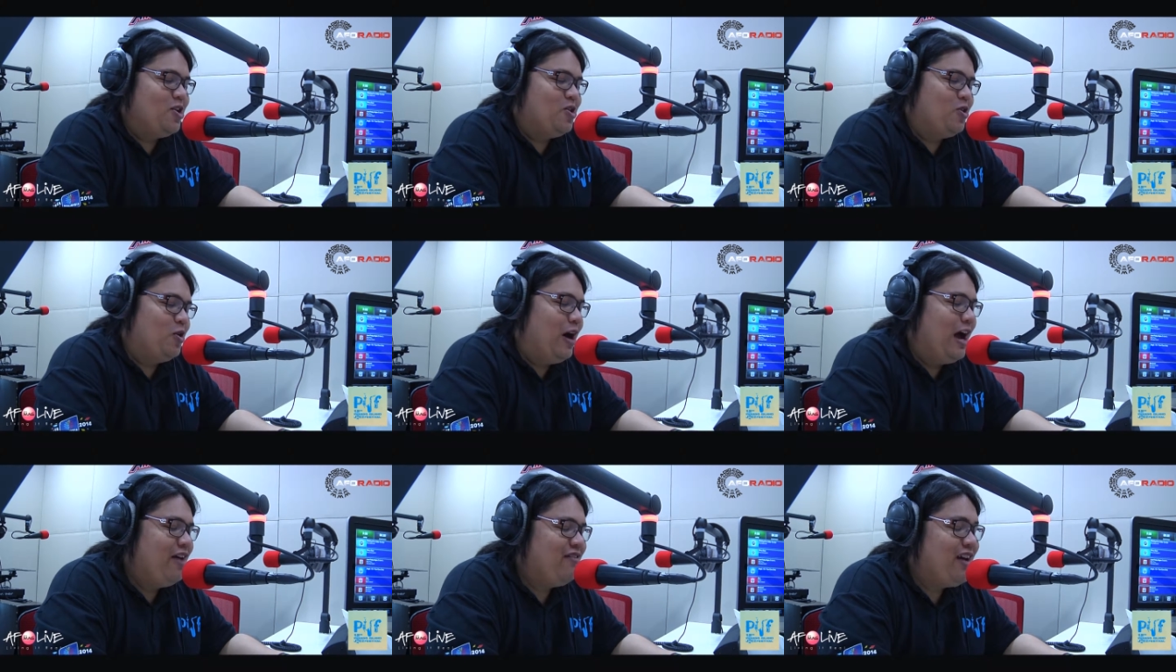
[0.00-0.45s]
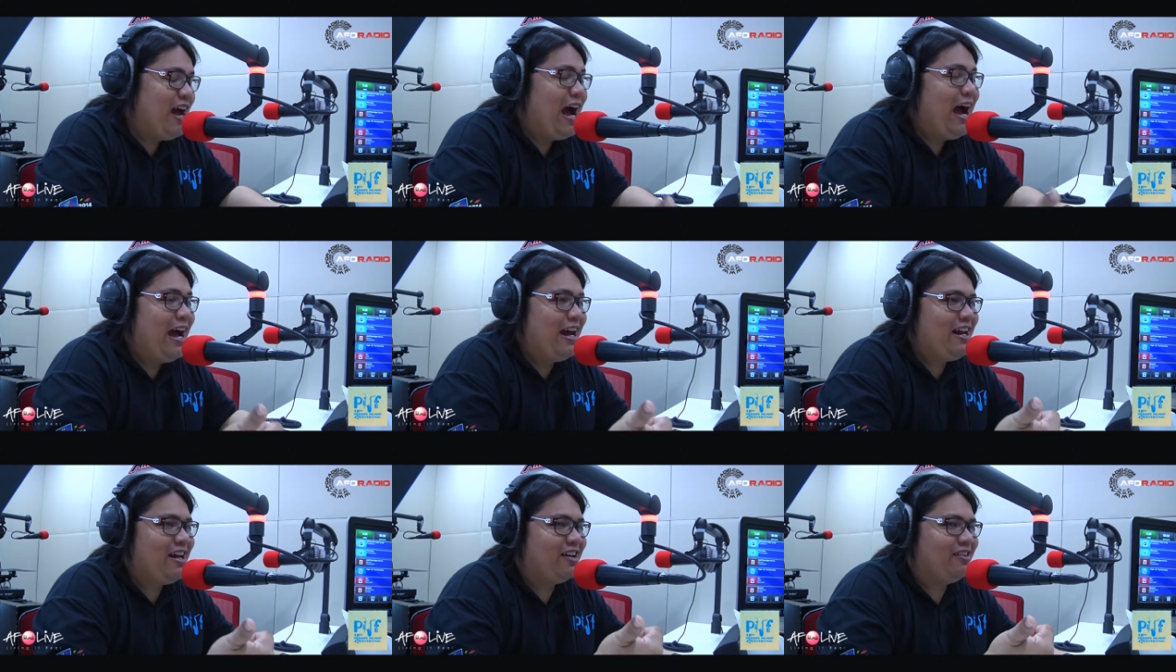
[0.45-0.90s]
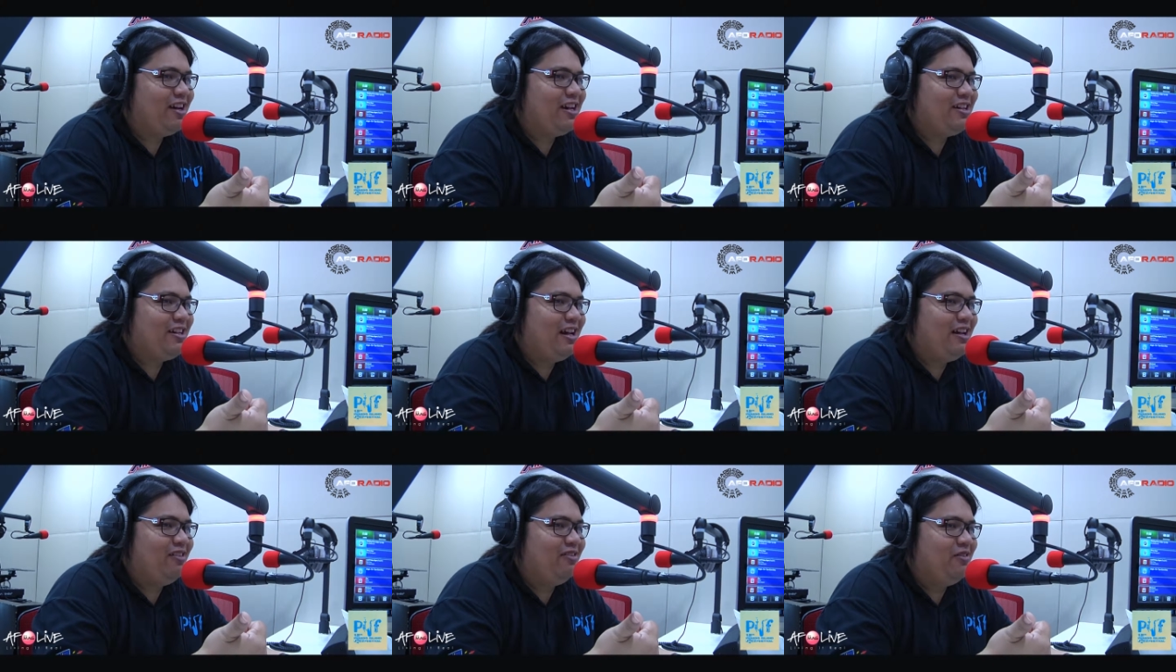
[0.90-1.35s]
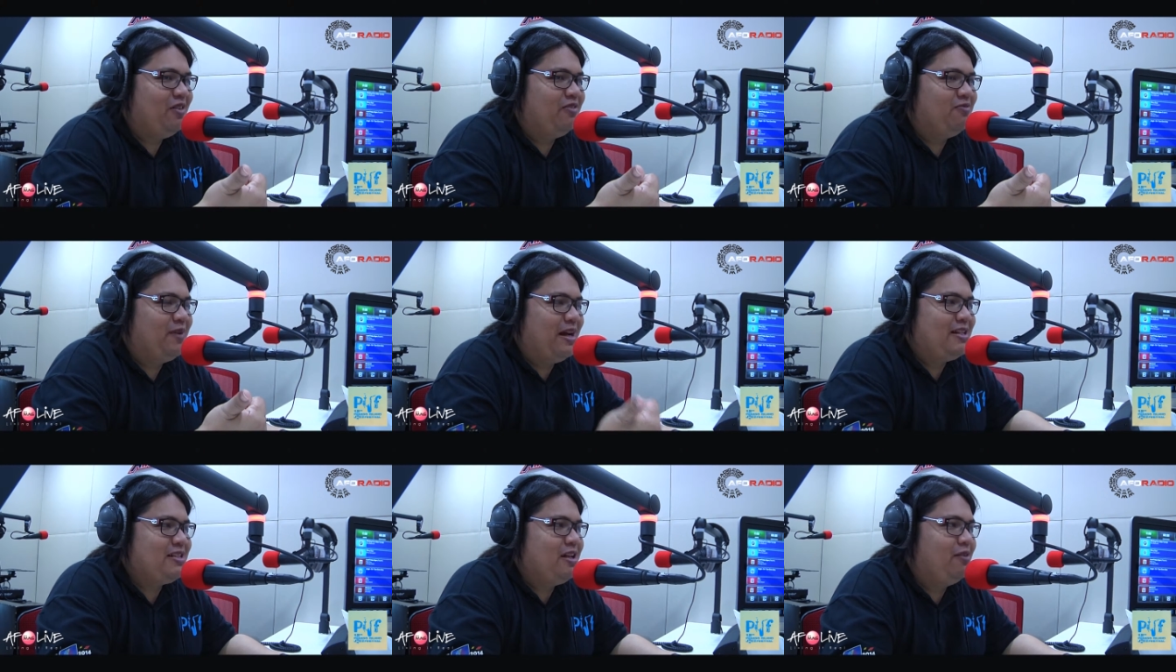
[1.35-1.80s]
no, no, I, have had a great date
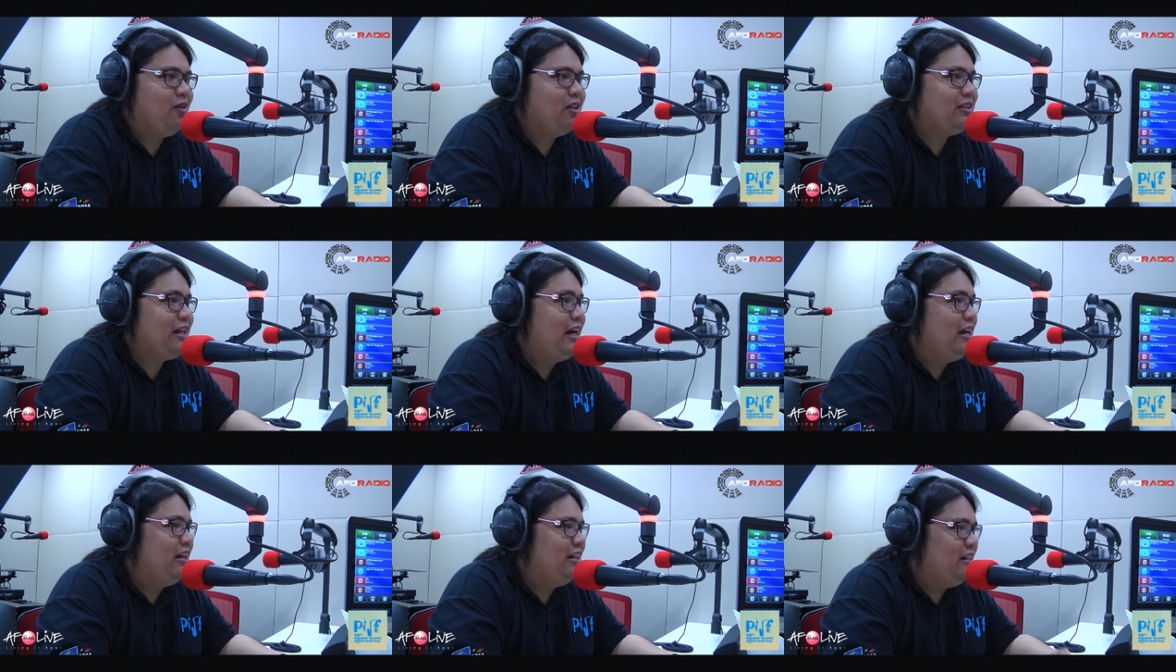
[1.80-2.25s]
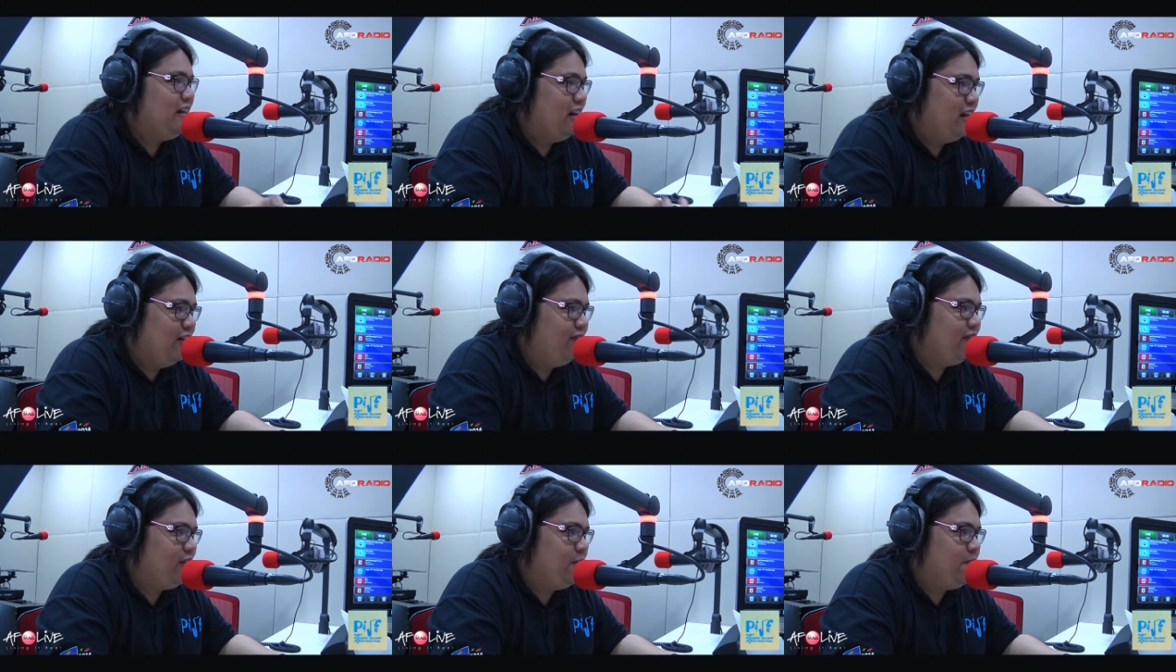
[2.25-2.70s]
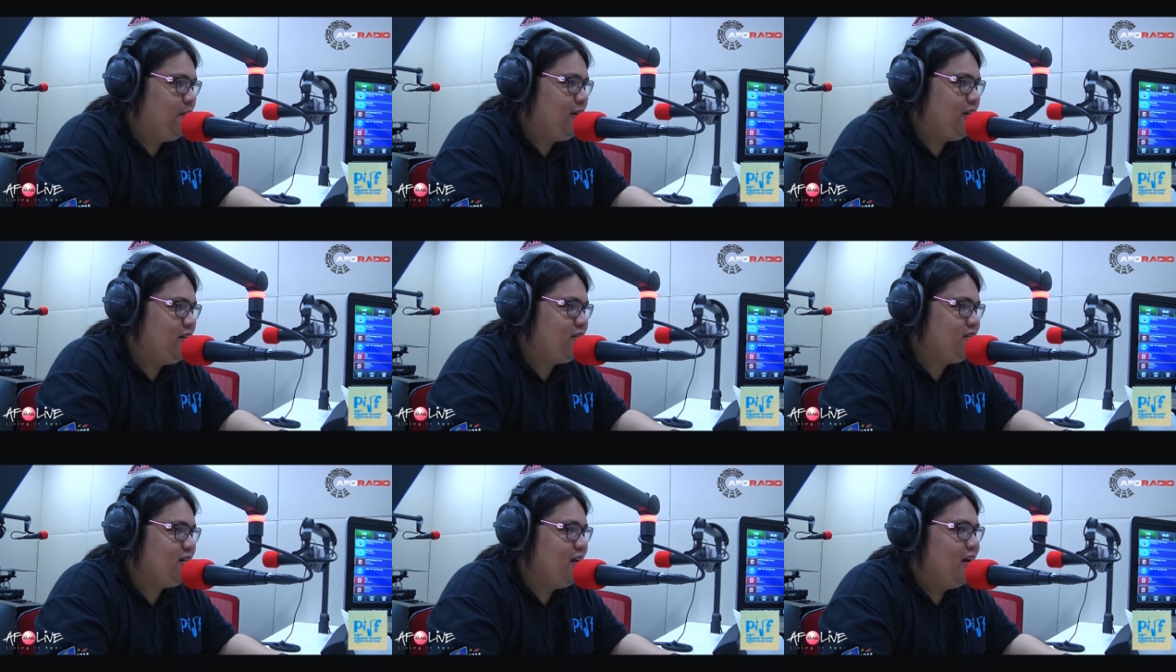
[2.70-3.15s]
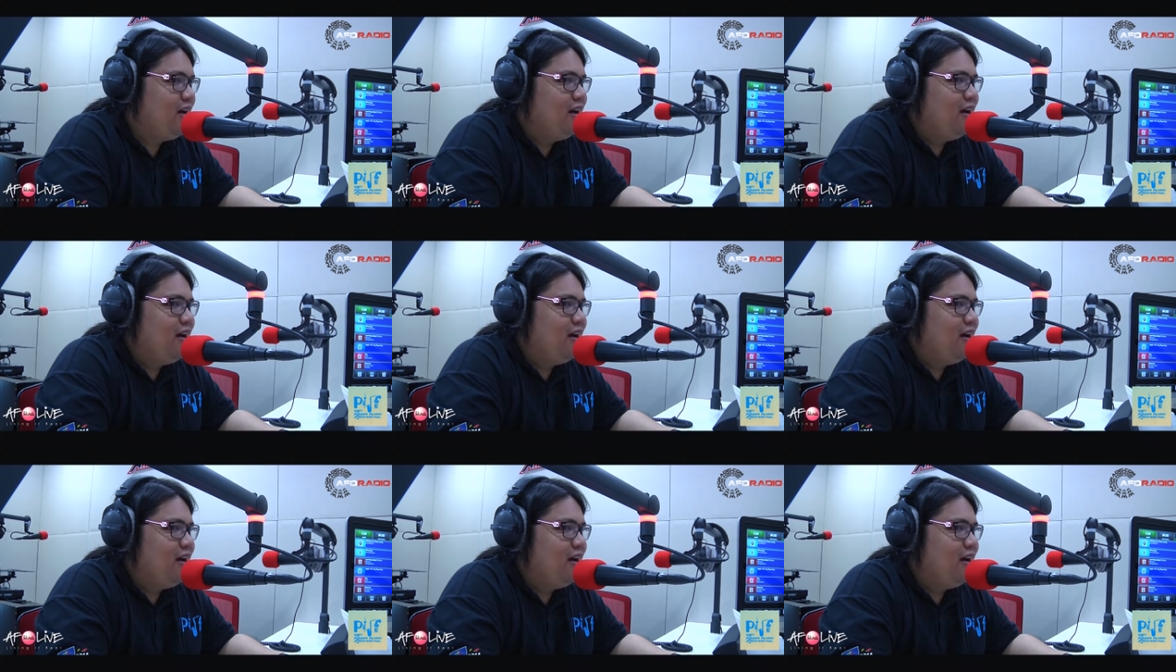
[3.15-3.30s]
with myself because I love the beach.